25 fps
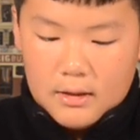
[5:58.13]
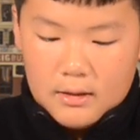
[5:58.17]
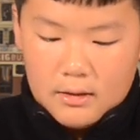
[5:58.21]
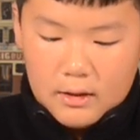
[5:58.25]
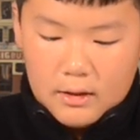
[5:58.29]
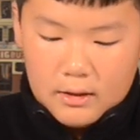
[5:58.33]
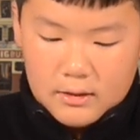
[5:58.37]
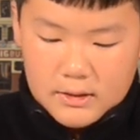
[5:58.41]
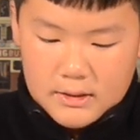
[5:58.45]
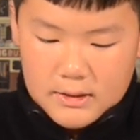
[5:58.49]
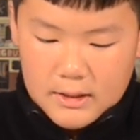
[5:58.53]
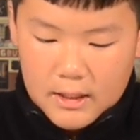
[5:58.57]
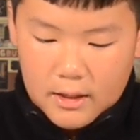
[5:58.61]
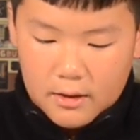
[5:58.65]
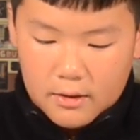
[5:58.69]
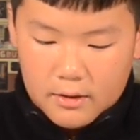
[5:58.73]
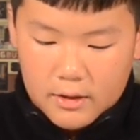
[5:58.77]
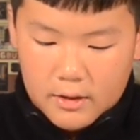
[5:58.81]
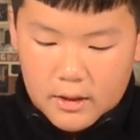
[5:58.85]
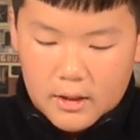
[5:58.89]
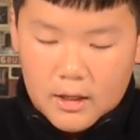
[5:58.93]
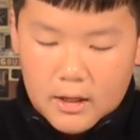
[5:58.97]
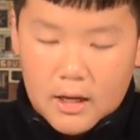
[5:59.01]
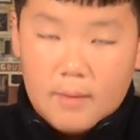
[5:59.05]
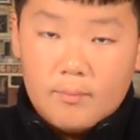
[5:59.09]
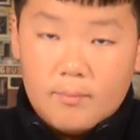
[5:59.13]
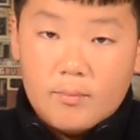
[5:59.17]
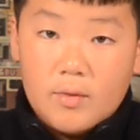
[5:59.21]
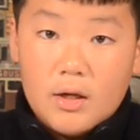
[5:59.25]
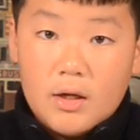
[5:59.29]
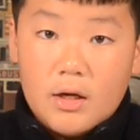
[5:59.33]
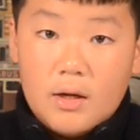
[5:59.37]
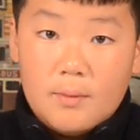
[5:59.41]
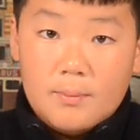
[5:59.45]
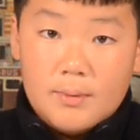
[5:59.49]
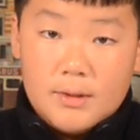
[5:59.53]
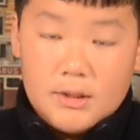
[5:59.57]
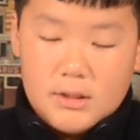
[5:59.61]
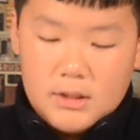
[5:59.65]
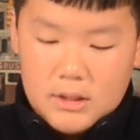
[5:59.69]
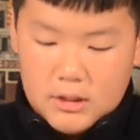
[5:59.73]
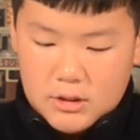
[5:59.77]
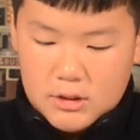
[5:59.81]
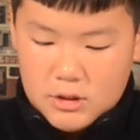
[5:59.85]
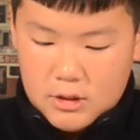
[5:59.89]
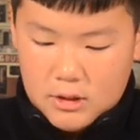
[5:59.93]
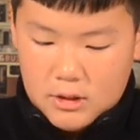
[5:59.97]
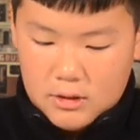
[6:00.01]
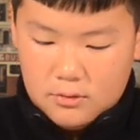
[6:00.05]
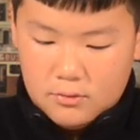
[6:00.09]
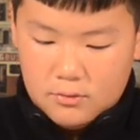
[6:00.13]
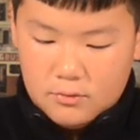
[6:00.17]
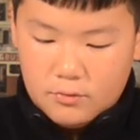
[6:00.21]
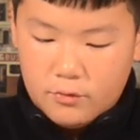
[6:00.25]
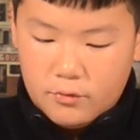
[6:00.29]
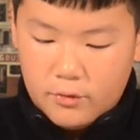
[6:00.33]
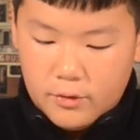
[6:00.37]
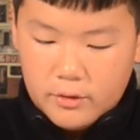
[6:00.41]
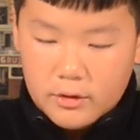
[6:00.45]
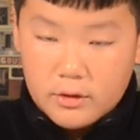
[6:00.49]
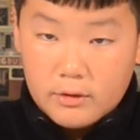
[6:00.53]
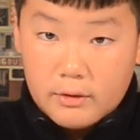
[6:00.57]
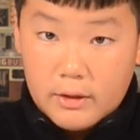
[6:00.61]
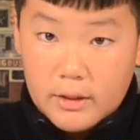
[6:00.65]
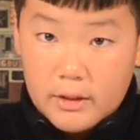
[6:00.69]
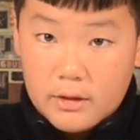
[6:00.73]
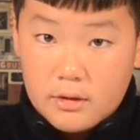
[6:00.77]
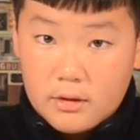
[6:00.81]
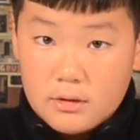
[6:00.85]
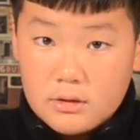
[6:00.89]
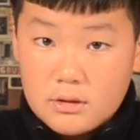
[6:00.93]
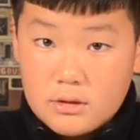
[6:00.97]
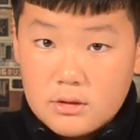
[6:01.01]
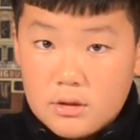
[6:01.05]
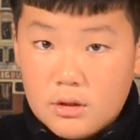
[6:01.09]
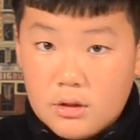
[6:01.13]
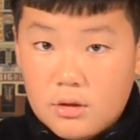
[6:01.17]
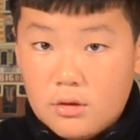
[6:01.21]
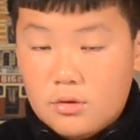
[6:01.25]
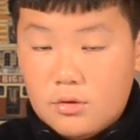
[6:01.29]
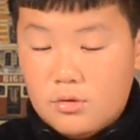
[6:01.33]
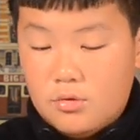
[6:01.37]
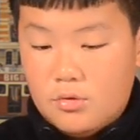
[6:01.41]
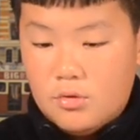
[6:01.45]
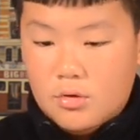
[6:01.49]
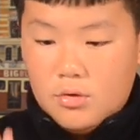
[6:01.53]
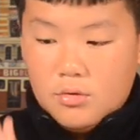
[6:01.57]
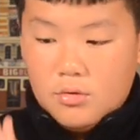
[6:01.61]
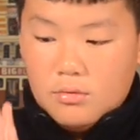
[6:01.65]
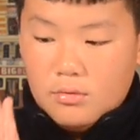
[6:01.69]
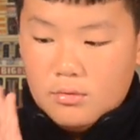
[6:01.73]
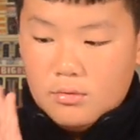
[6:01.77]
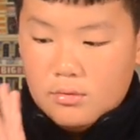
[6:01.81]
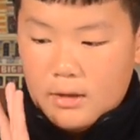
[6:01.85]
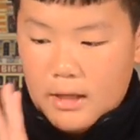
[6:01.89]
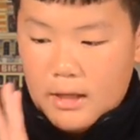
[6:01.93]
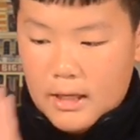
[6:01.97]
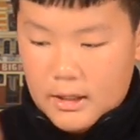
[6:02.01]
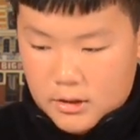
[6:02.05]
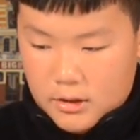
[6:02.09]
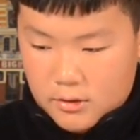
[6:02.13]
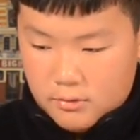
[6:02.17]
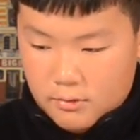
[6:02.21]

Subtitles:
On Saturday, I'm gonna be teaching 4th graders through 8th